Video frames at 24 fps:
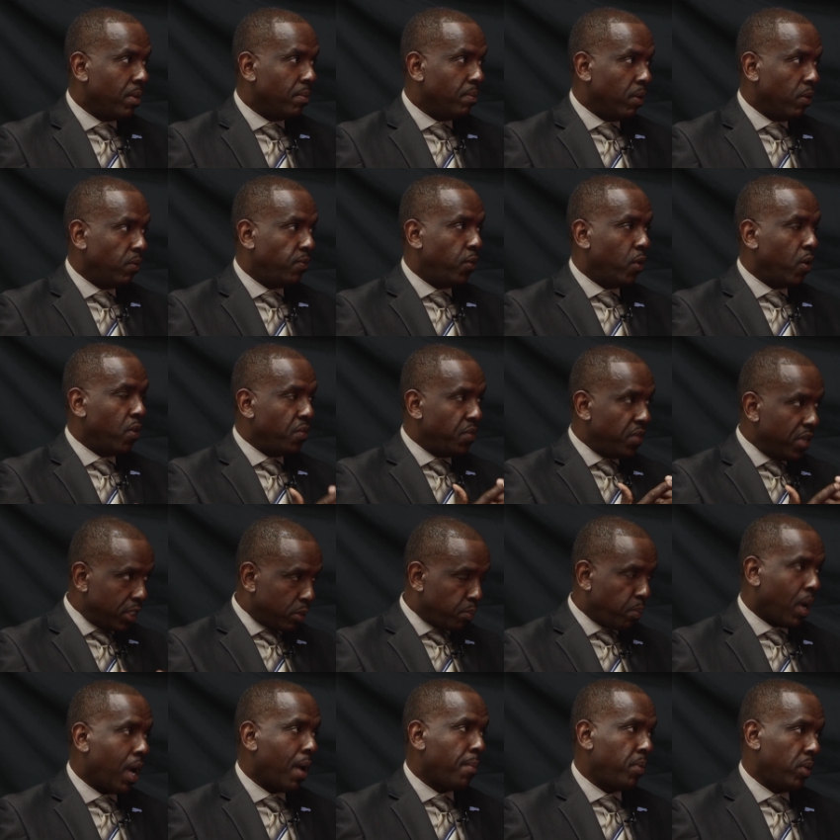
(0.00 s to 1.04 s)
But for this
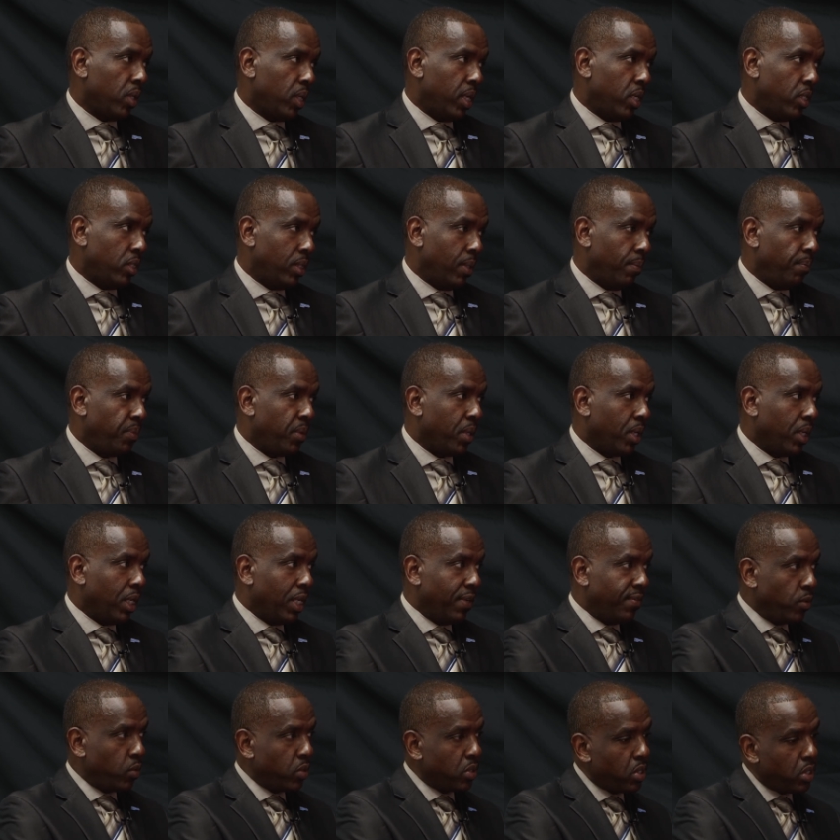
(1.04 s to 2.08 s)
population,
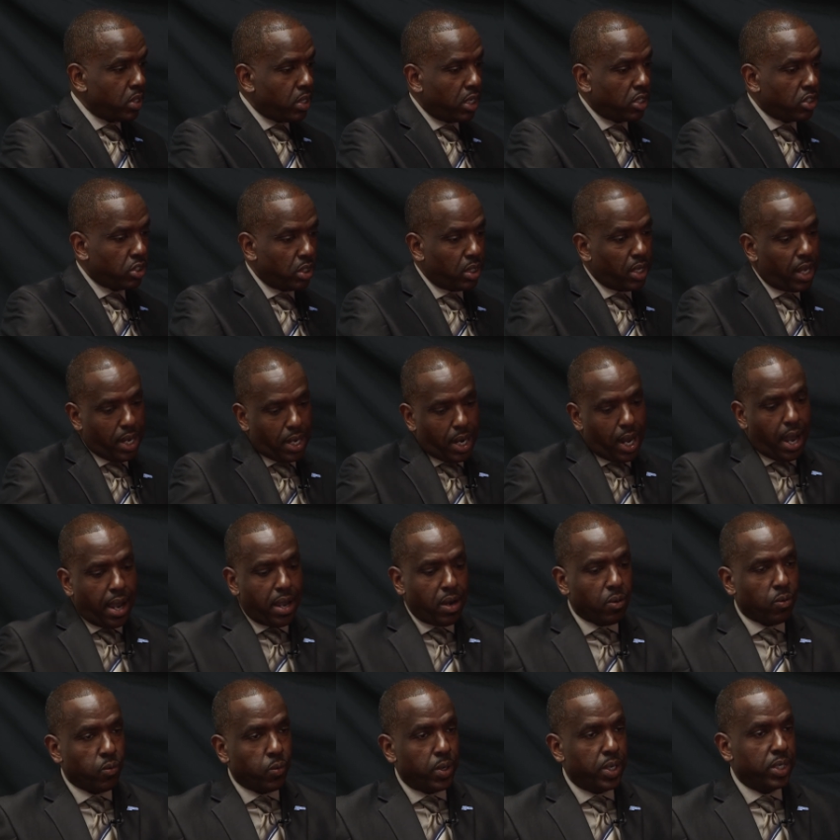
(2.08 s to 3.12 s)
living with addiction and
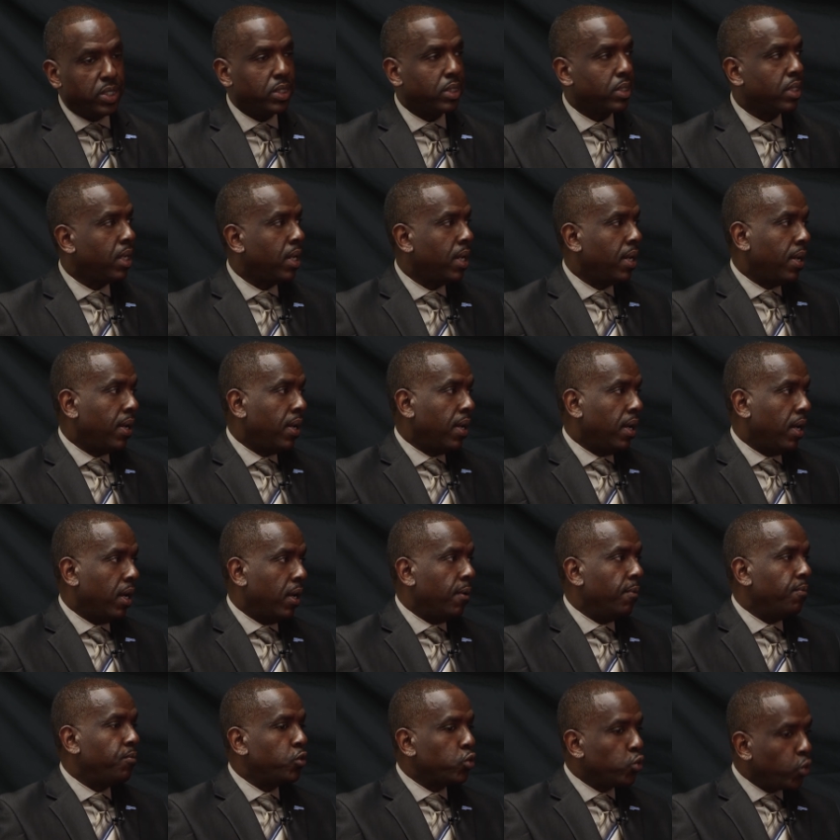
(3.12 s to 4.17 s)
higher risk,
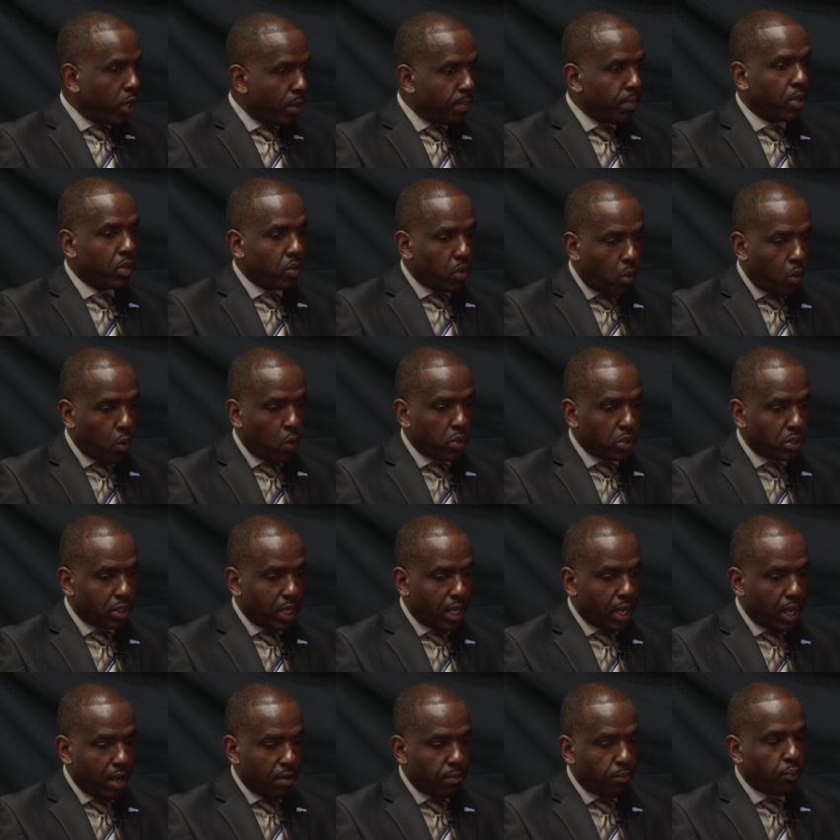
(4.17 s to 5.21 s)
uh, treatment courts
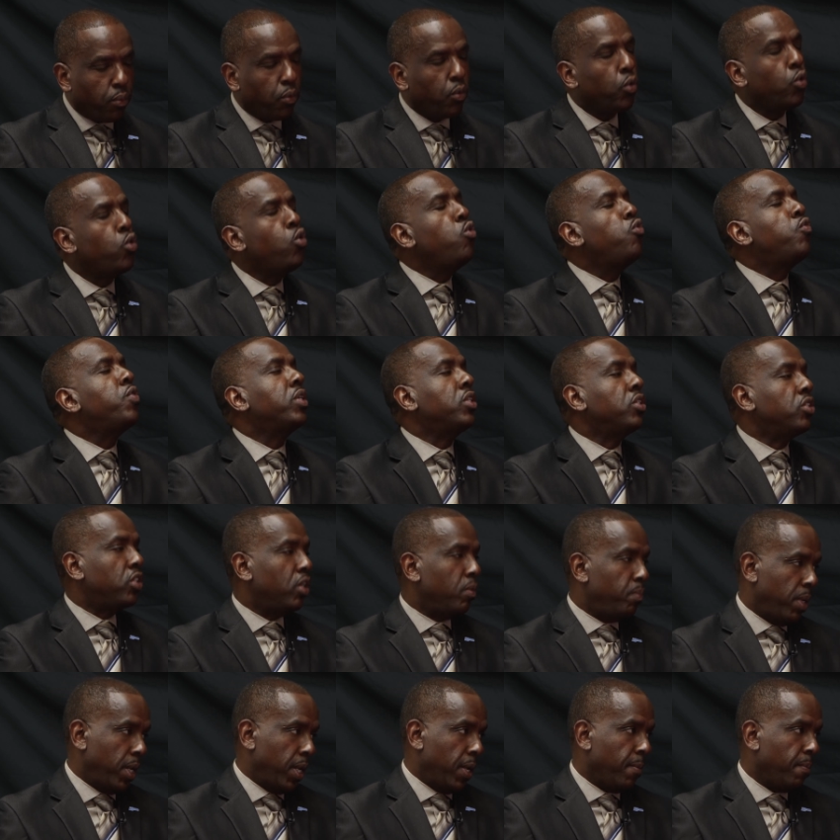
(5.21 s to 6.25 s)
have proven to
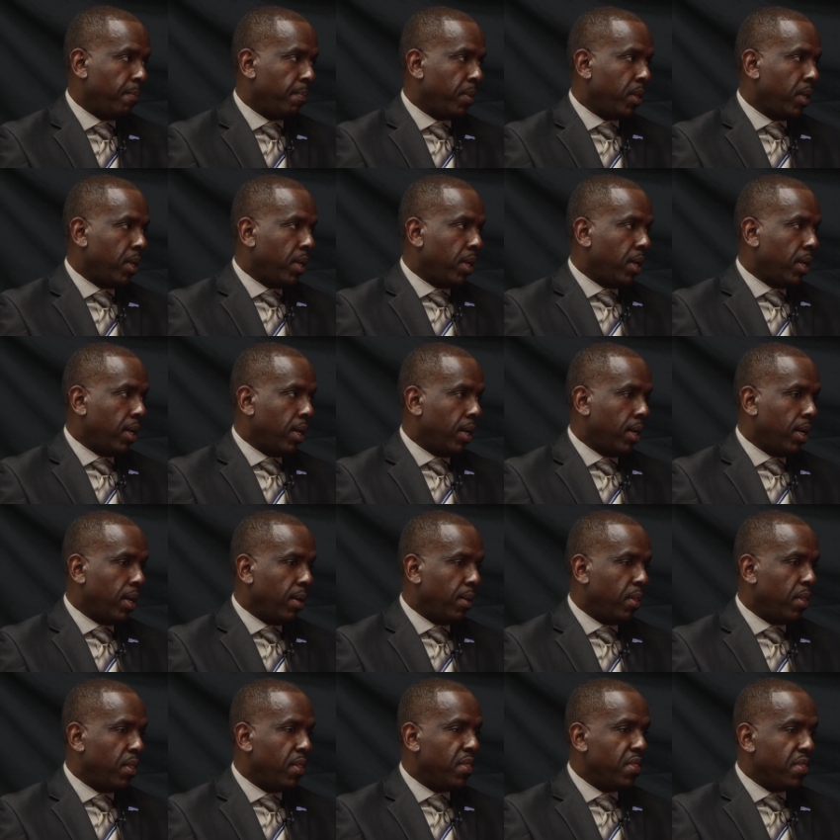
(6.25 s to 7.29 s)
be
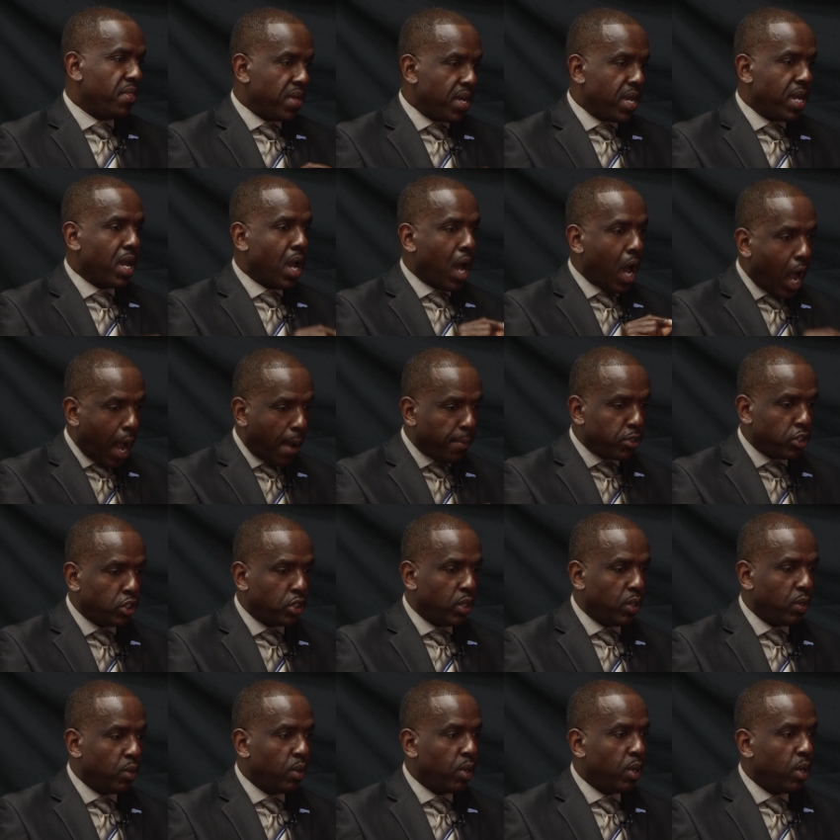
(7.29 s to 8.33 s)
uh, the
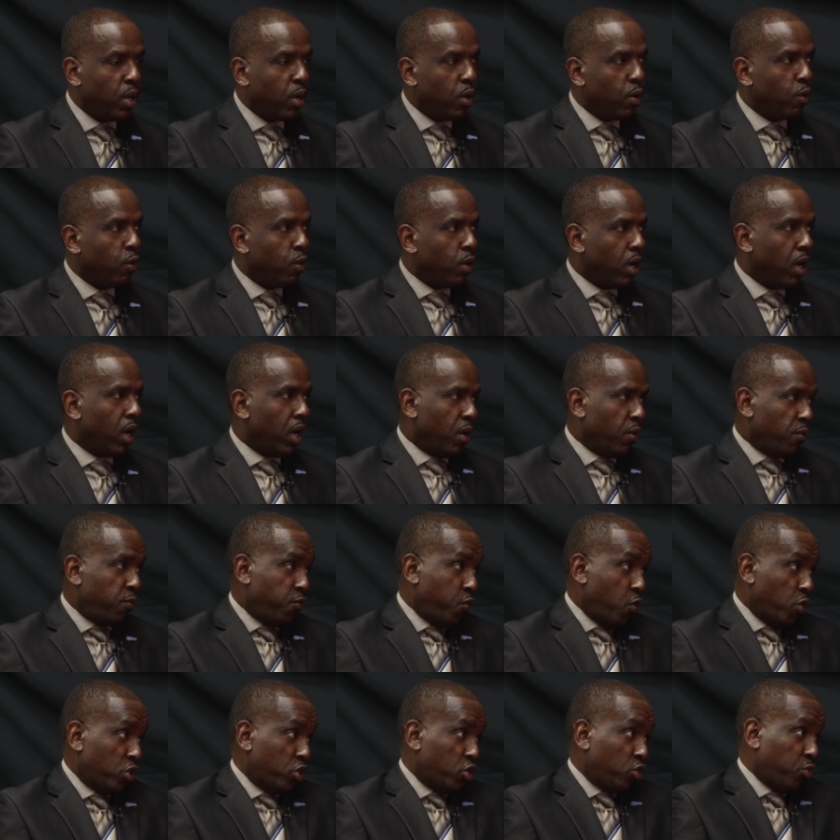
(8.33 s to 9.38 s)
option
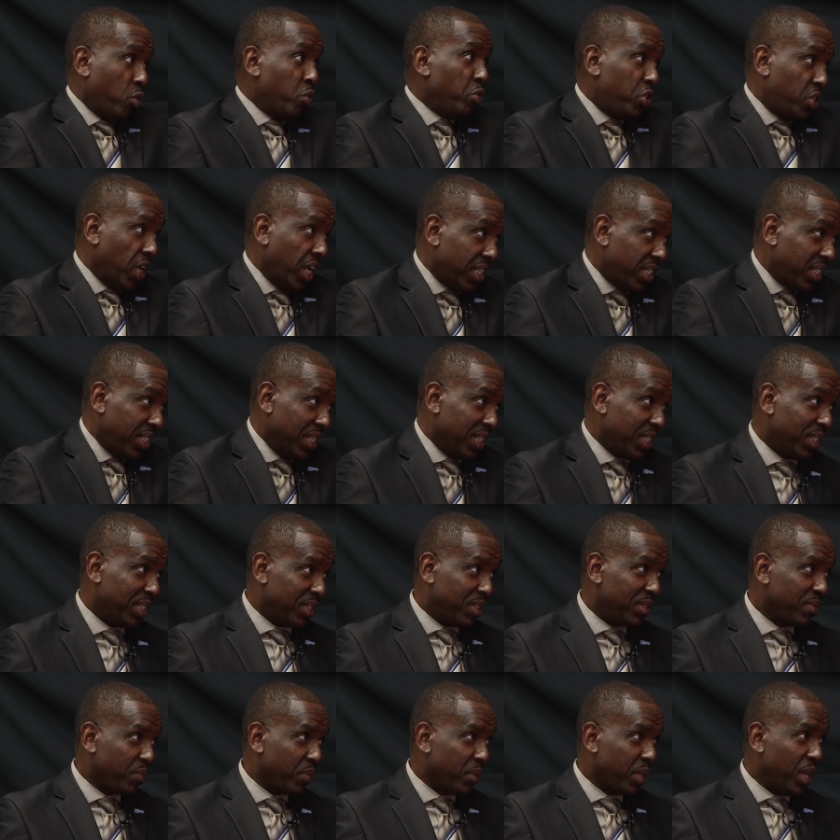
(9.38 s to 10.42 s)
for true
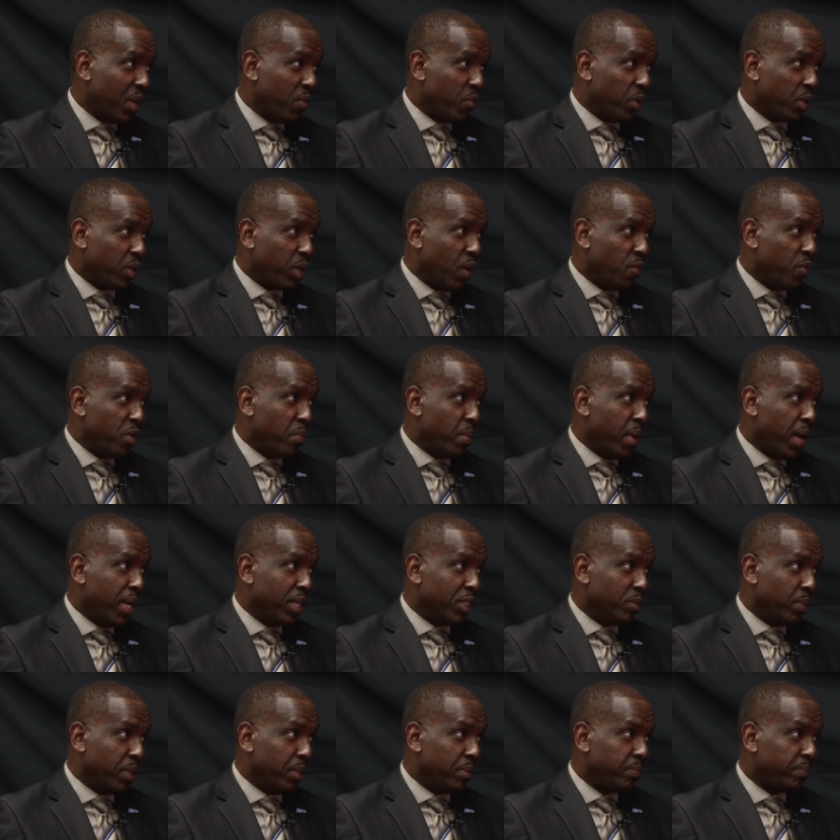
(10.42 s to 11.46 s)
justice right. and recovery
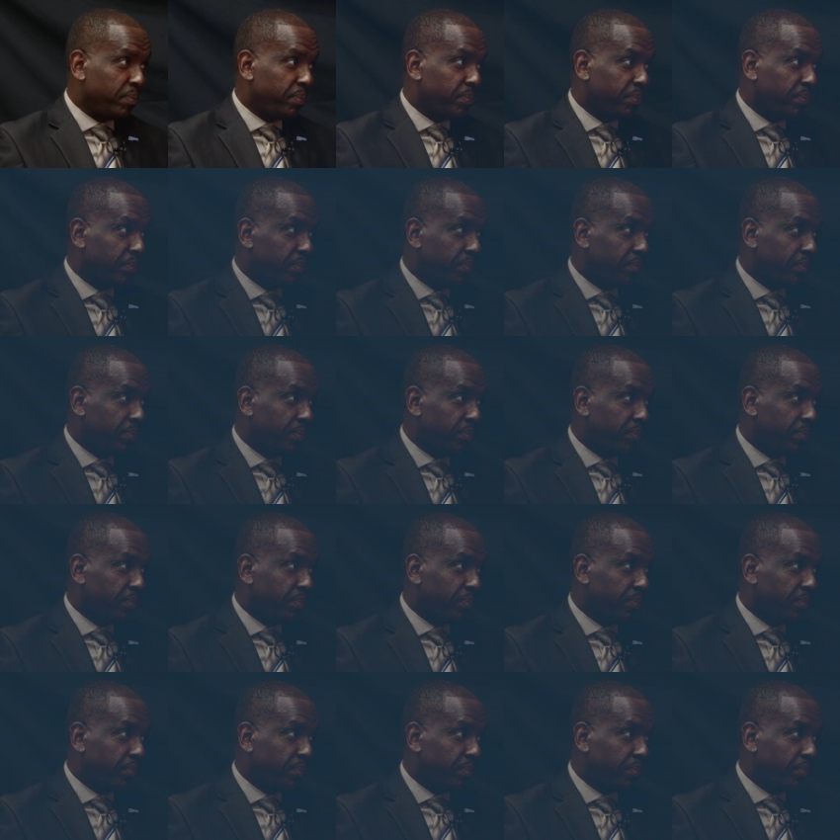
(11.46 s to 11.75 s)
management.